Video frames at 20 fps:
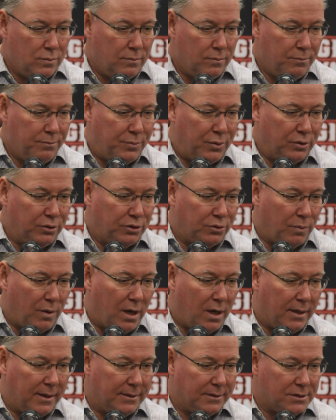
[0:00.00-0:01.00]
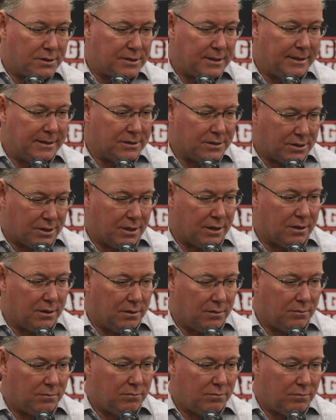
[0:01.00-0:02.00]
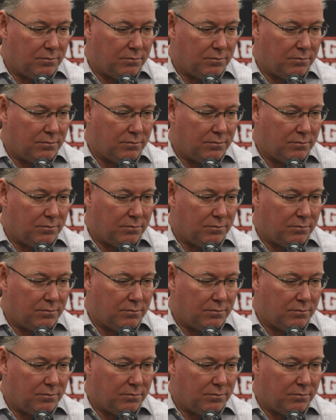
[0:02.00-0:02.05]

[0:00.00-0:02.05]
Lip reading: Bourgeois is going to